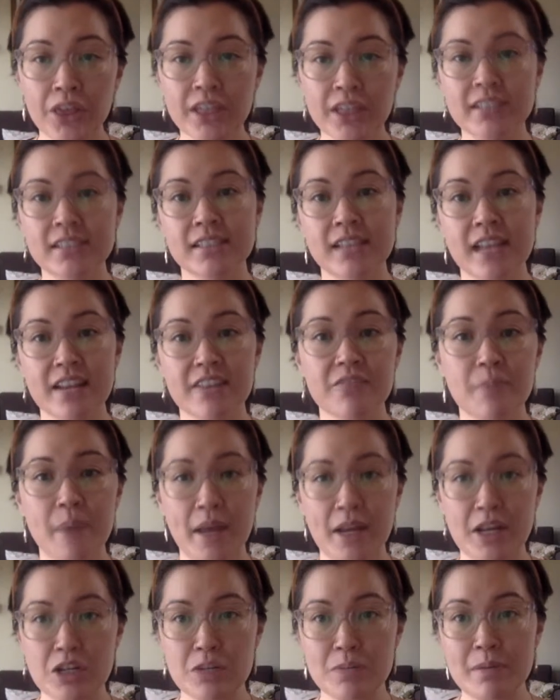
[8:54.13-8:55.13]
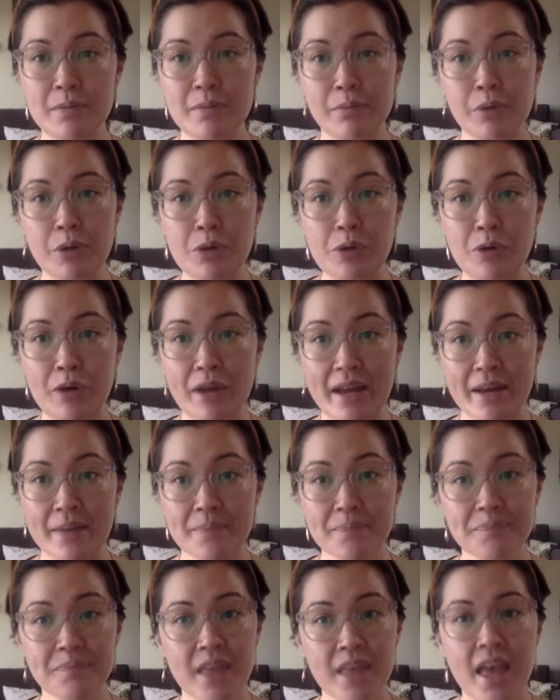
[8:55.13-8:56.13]
Instead of Punishment
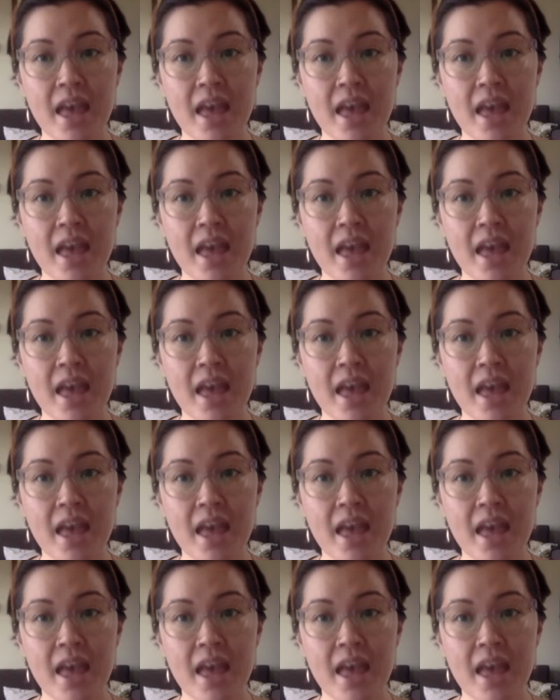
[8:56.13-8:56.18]
program